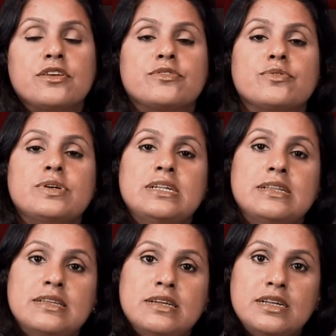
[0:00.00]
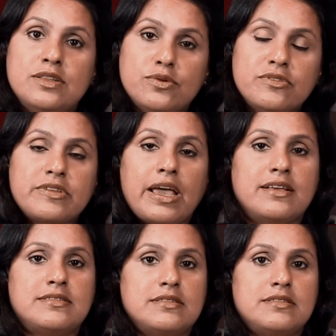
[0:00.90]
So in those
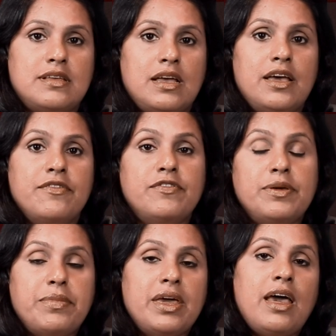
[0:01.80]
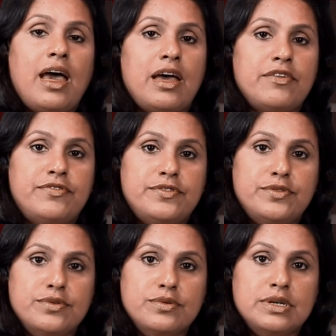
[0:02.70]
cases, we may have
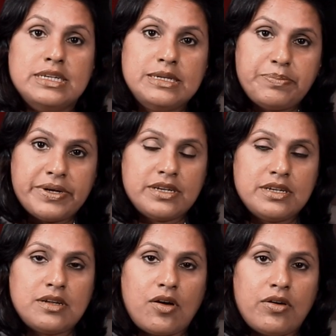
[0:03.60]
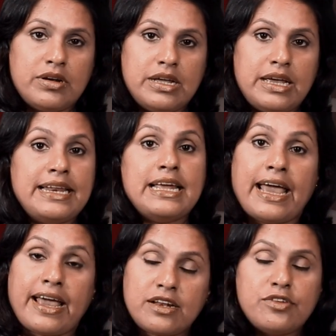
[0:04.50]
to depend on an
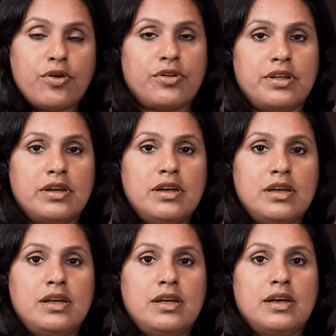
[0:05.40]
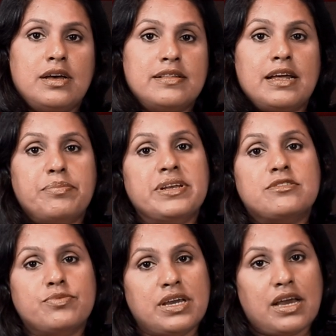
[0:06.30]
egg donor. That
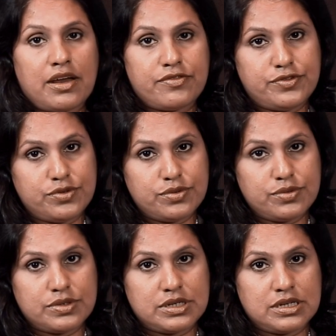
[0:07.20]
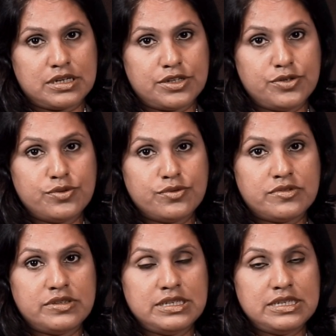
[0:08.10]
means we have to
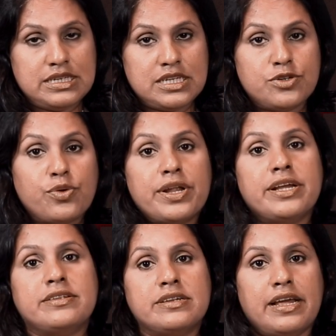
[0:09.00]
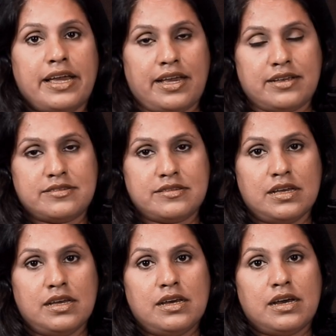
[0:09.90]
use the donated eggs
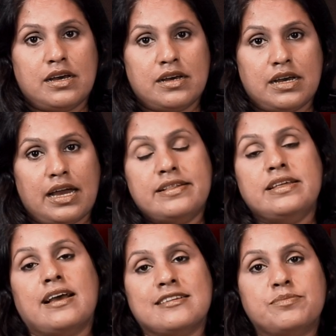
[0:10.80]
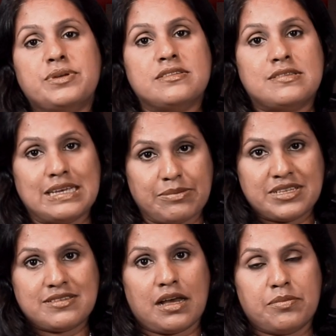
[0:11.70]
and the husband's
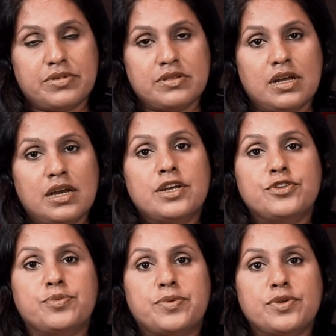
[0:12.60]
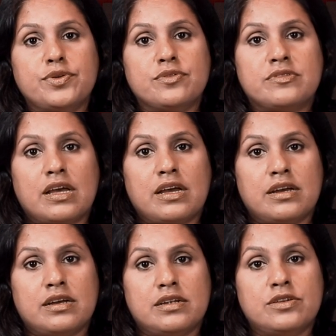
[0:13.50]
semen sample to produce
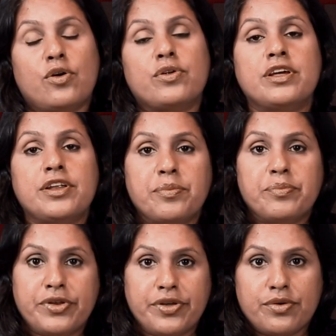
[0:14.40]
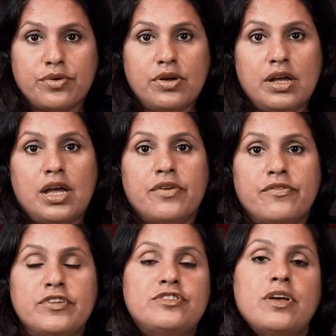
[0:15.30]
a donor embryo,
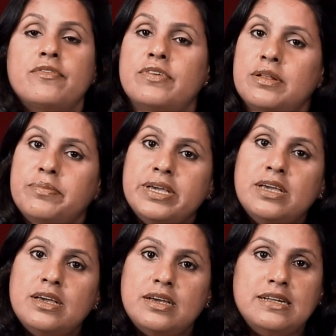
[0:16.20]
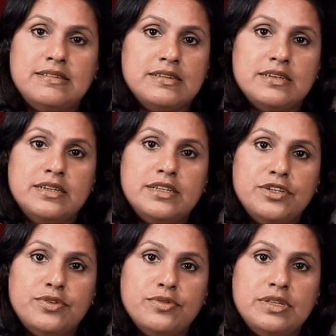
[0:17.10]
which will be inserted
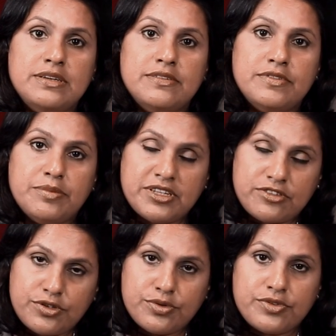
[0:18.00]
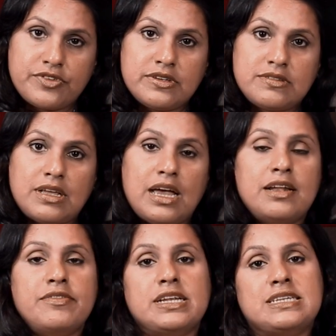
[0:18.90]
into the woman's uterus,
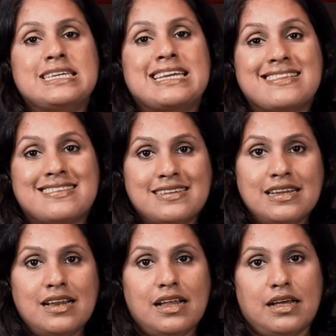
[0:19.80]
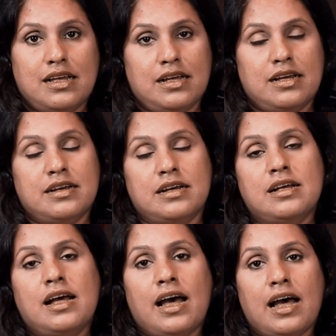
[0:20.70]
and she can still
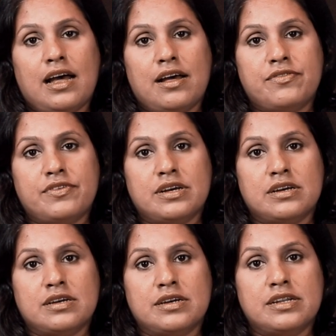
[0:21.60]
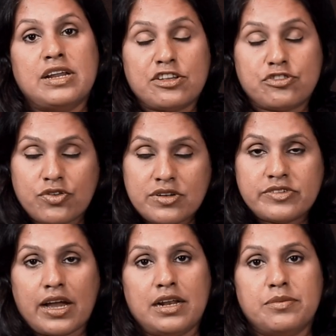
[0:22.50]
have natural
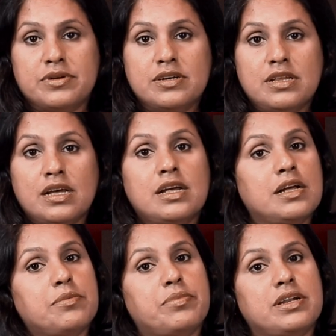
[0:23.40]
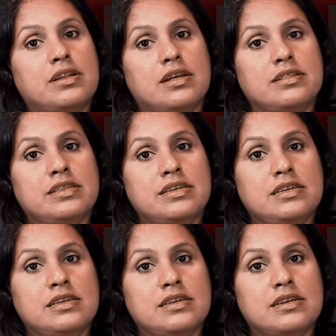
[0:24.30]
childbirth, but
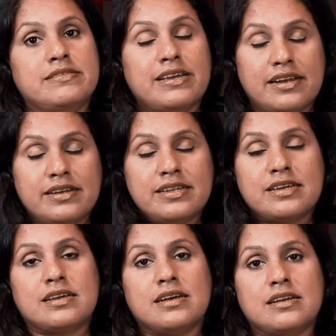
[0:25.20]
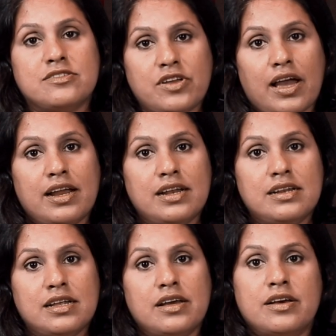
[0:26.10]
the genetic
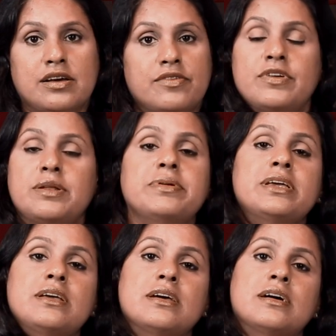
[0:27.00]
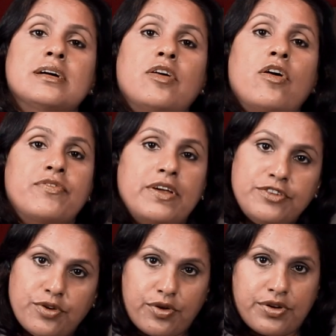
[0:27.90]
child will be of a
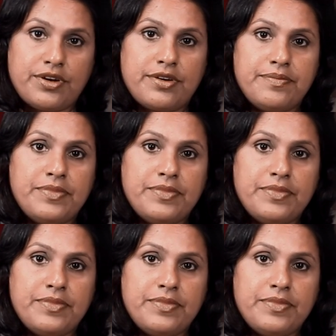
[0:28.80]
donor.